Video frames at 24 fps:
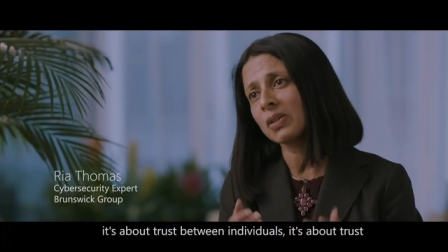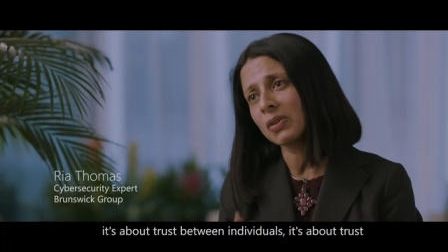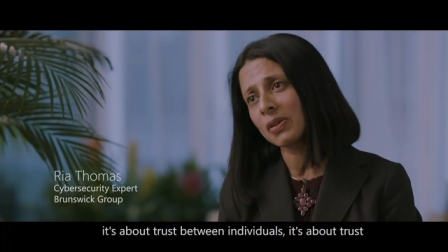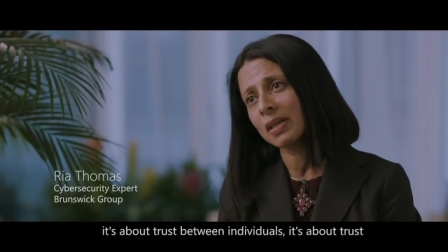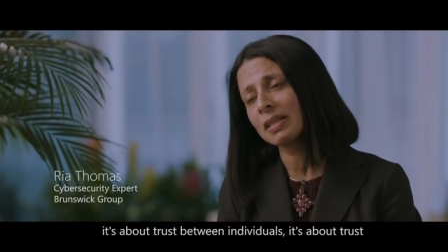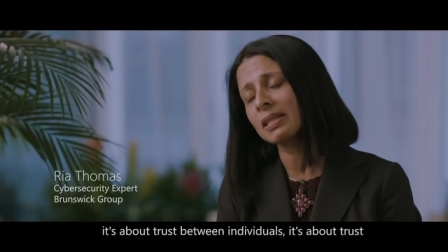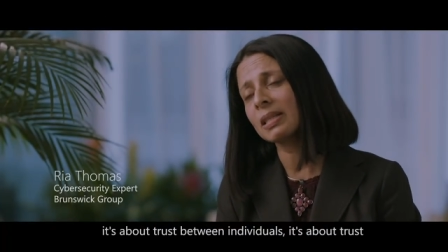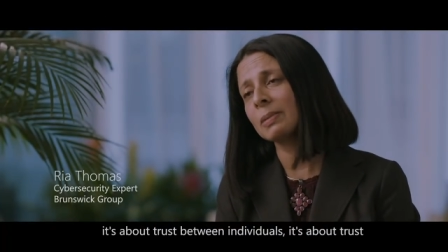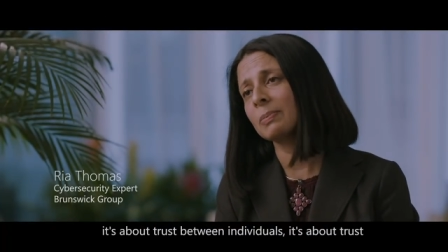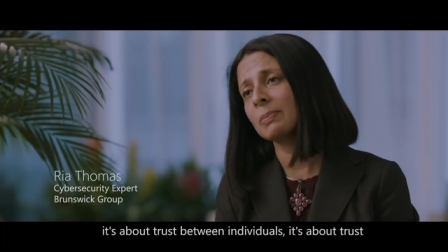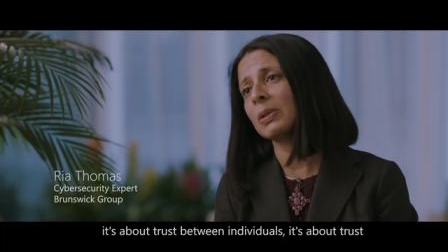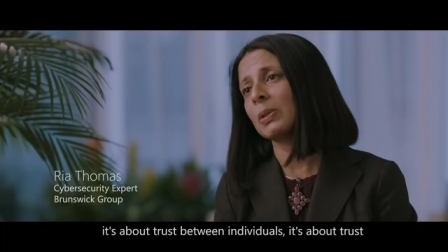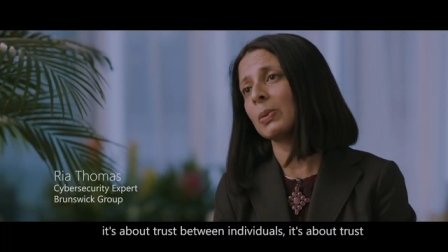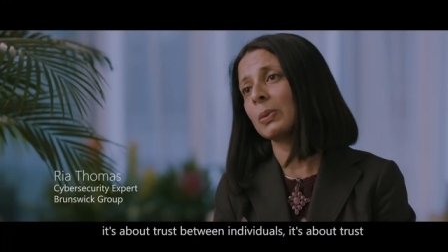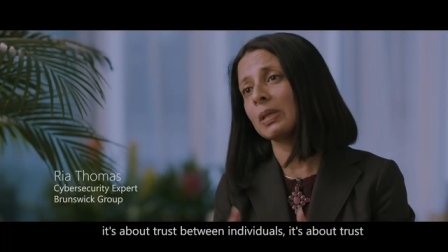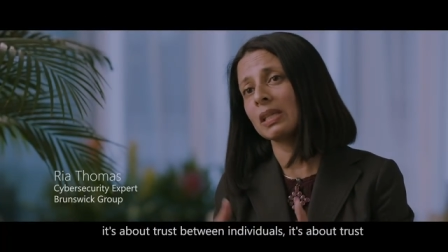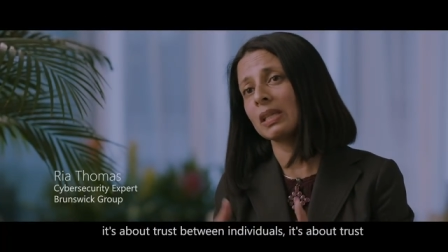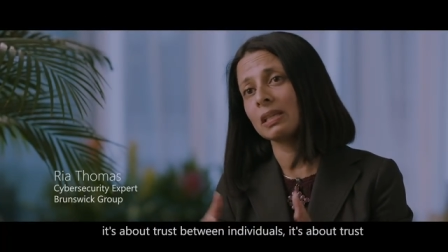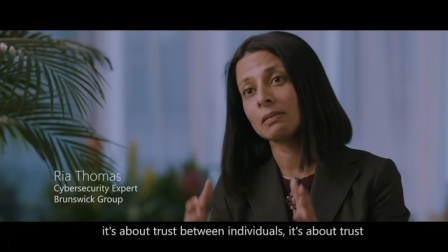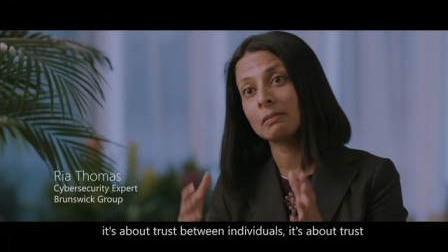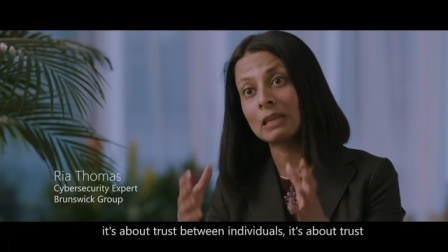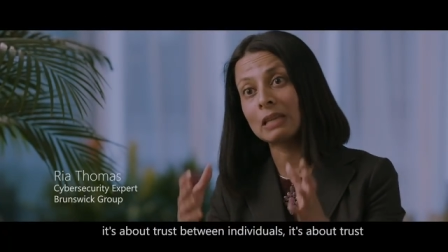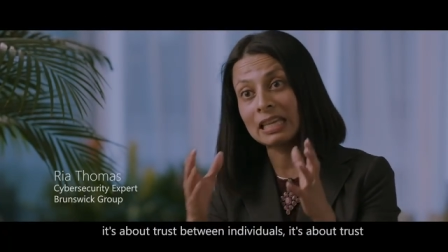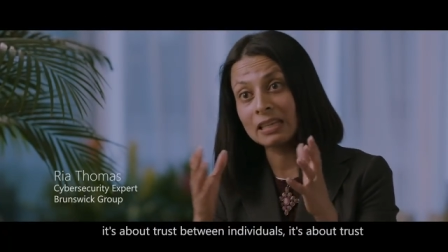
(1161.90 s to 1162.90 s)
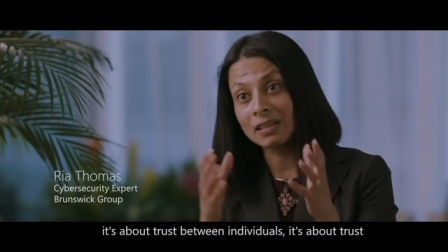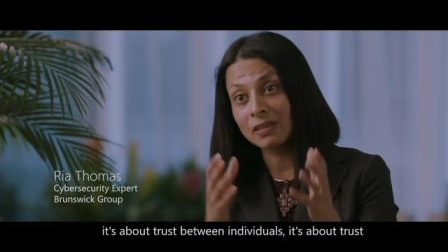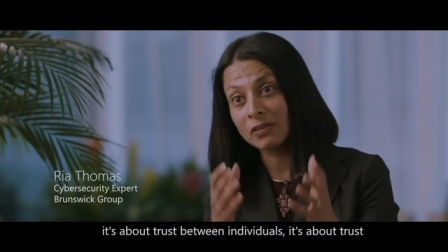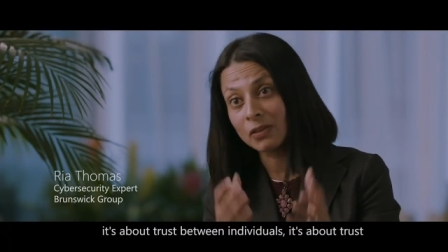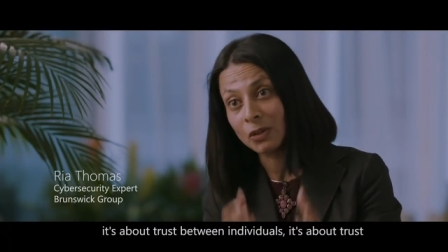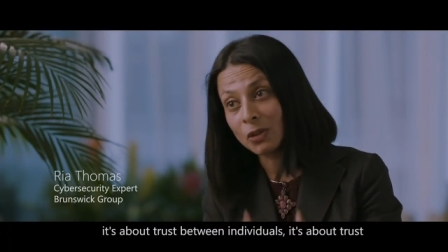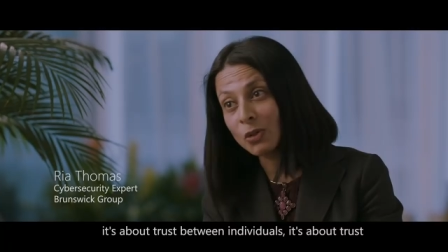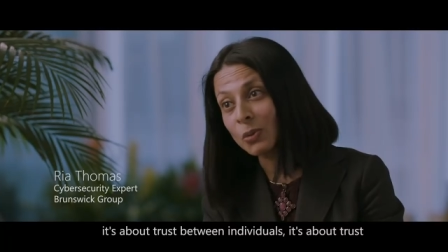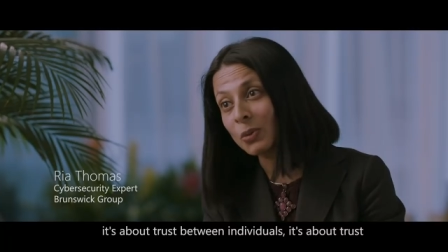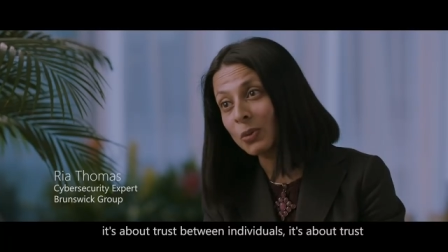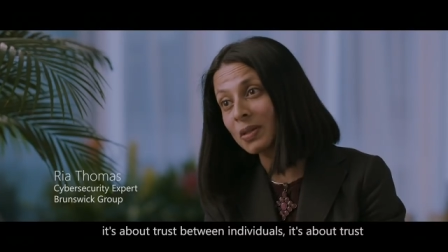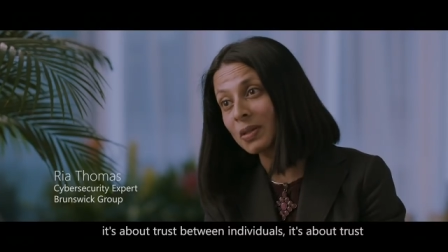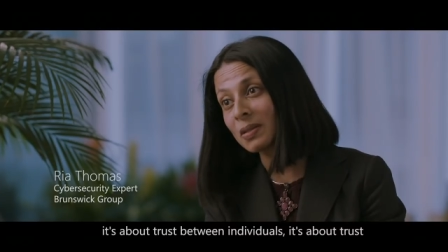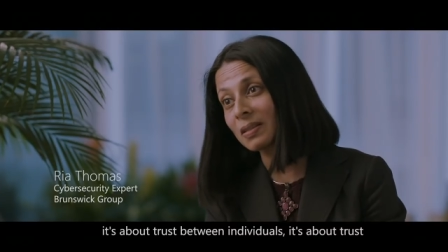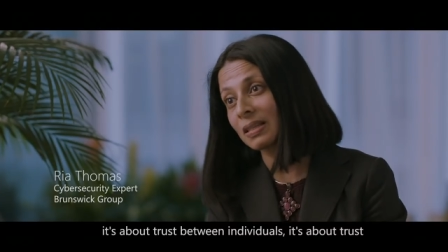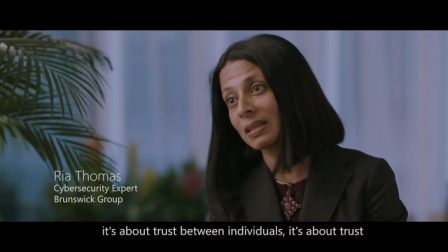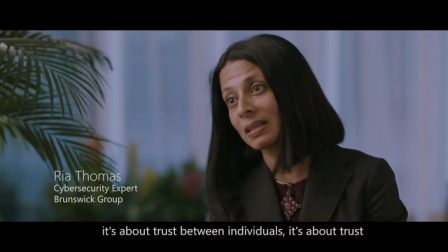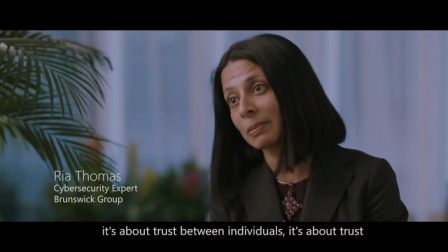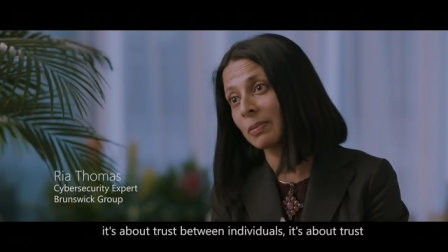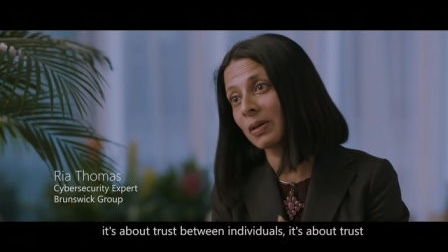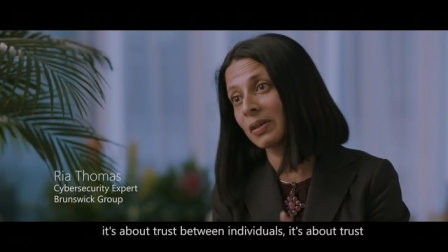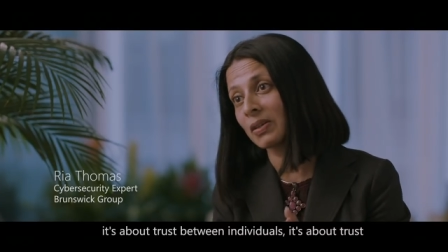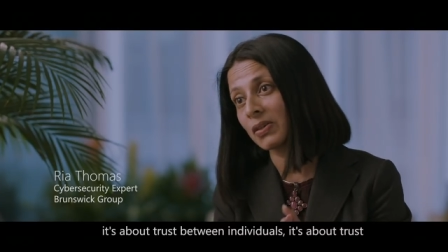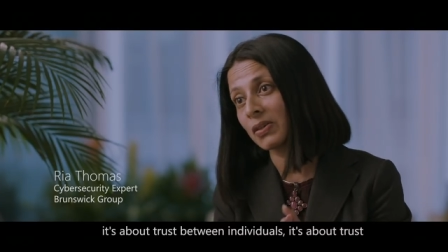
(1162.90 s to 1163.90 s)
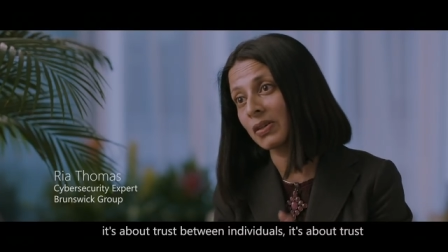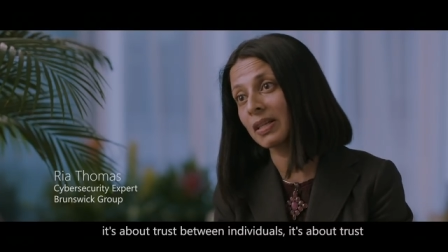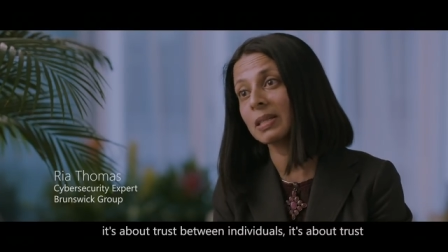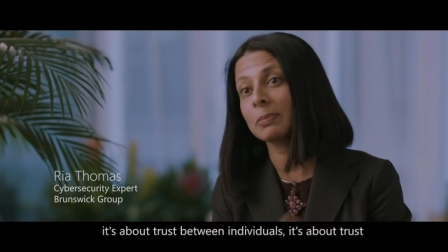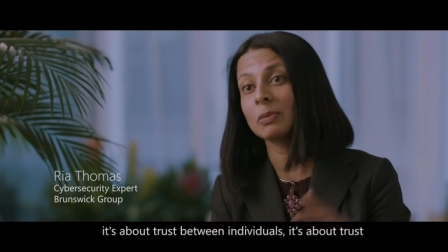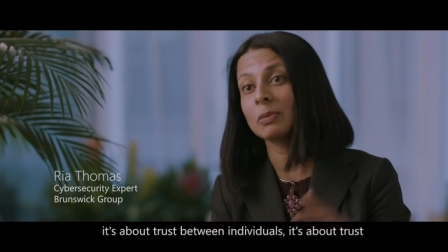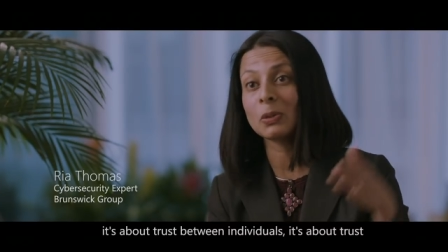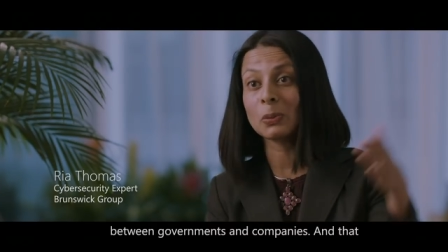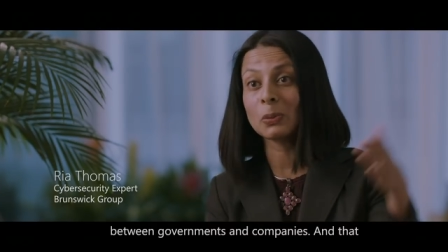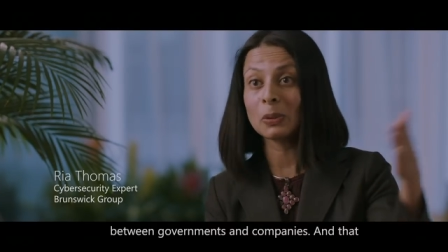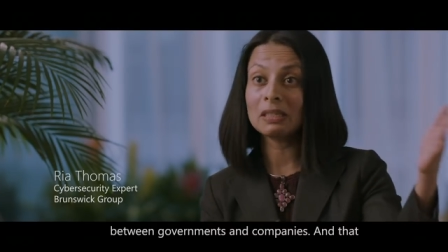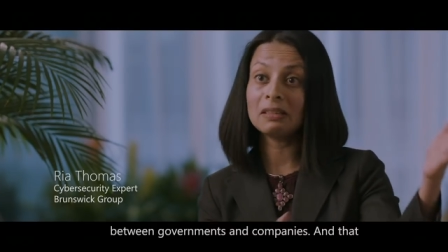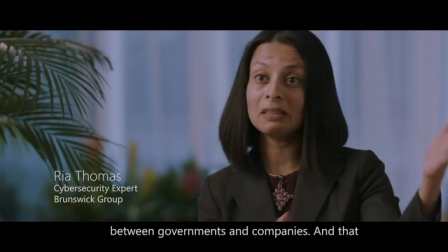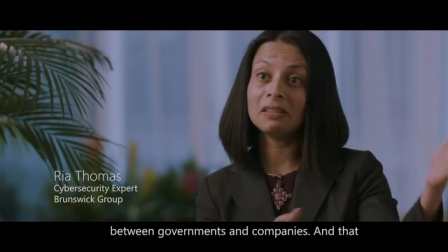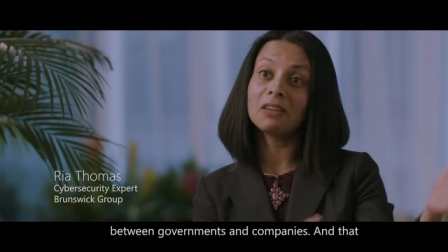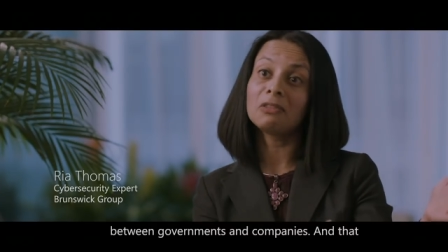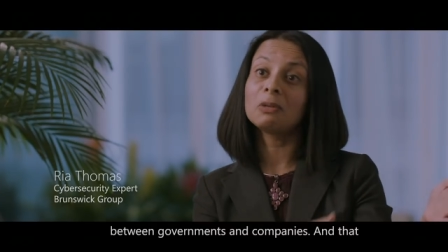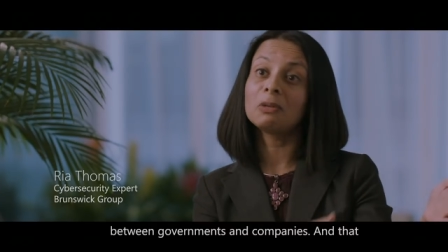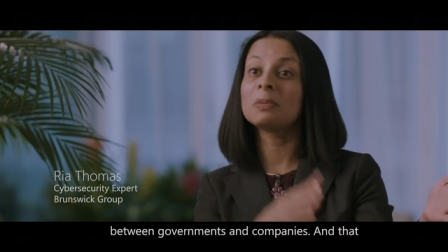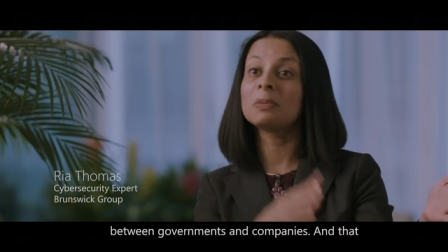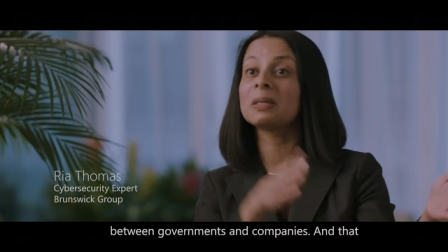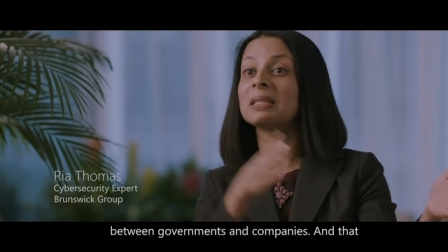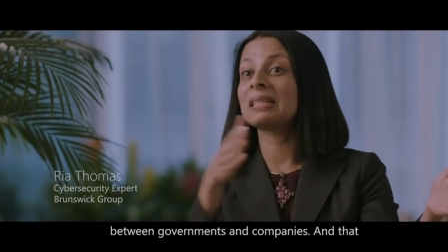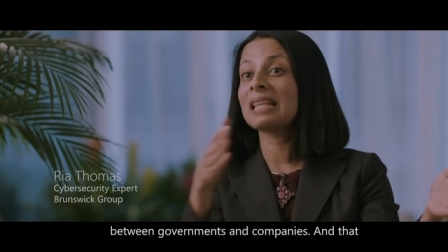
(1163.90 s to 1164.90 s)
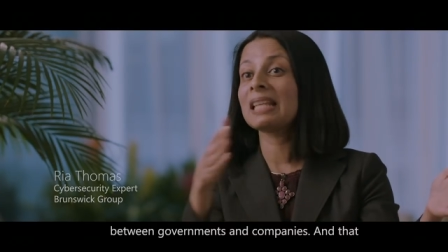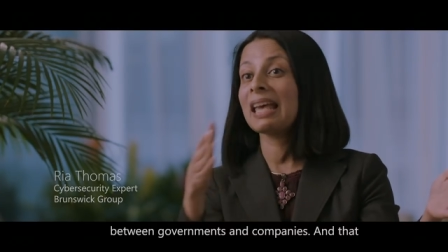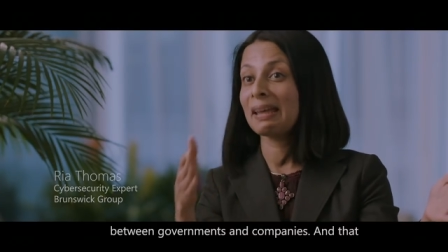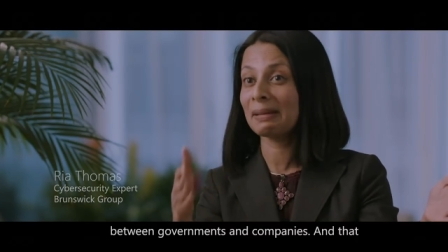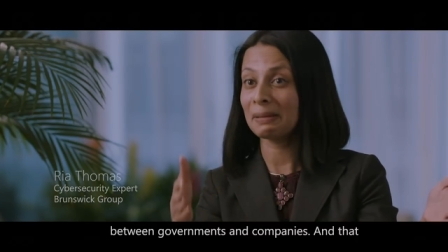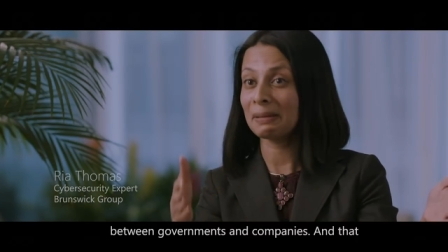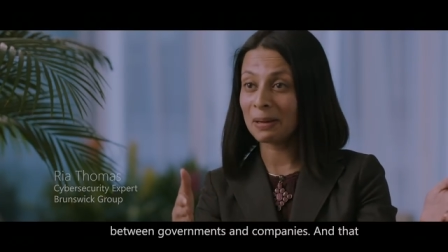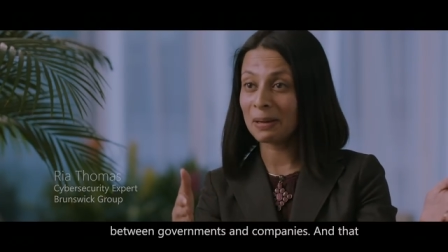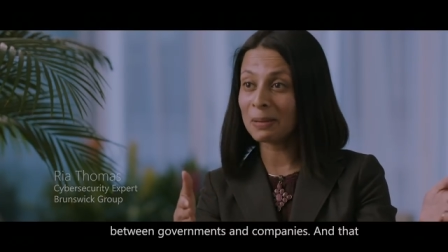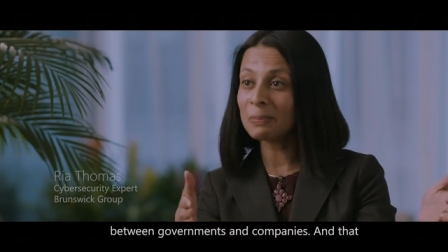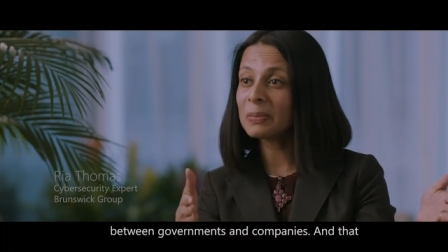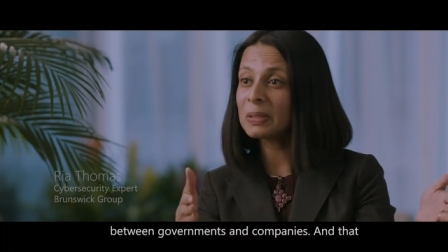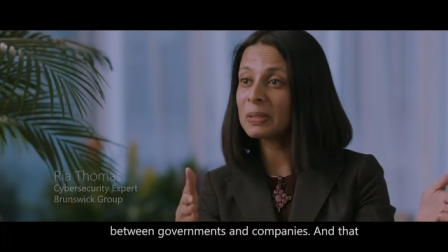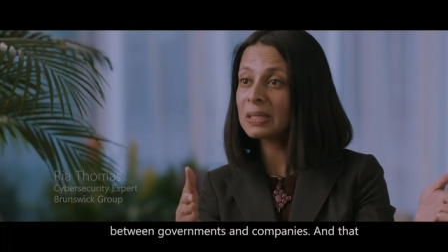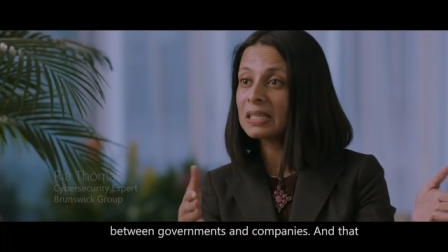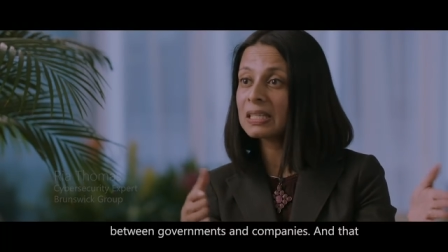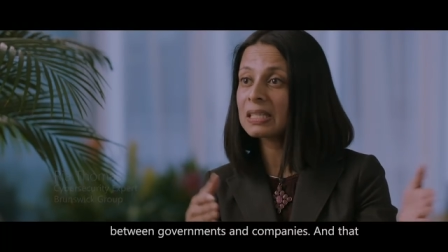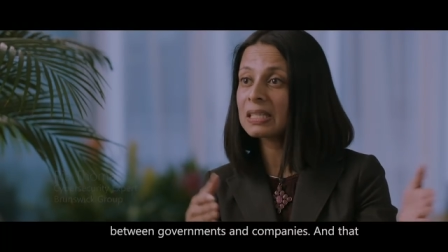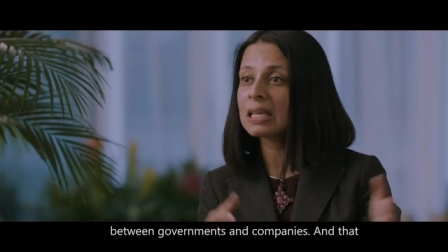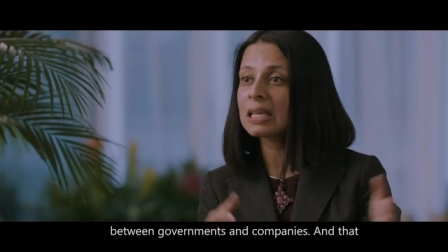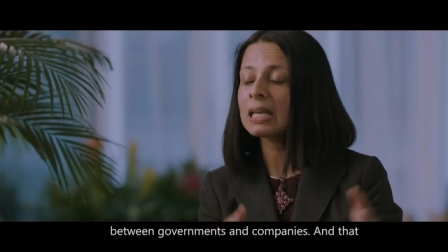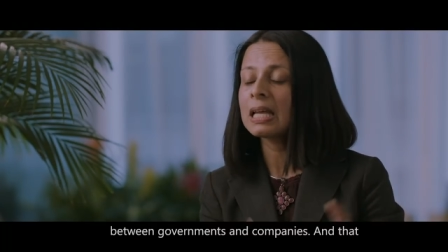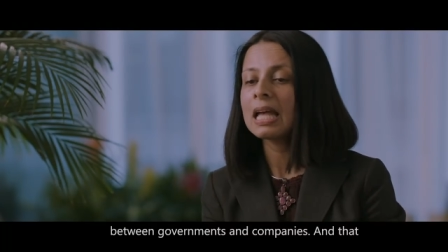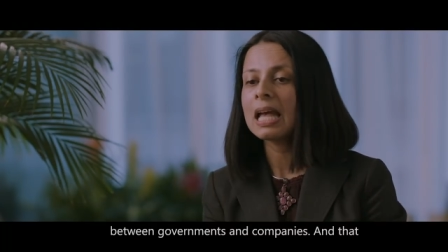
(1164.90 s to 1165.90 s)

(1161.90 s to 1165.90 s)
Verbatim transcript: trust between individuals, it's about trust between governments and companies.